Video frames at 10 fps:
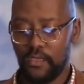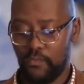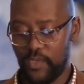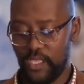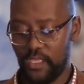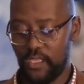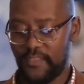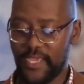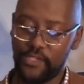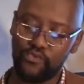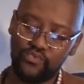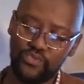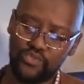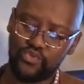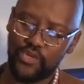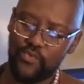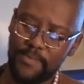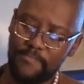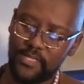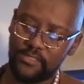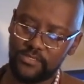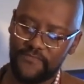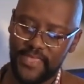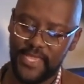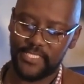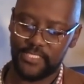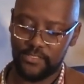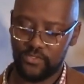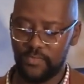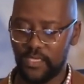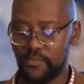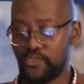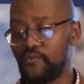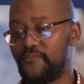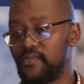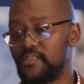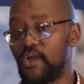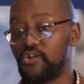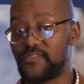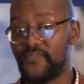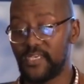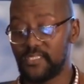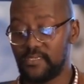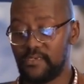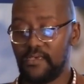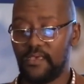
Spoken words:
We then use 21 mils of that to be able to fill the hot spheres,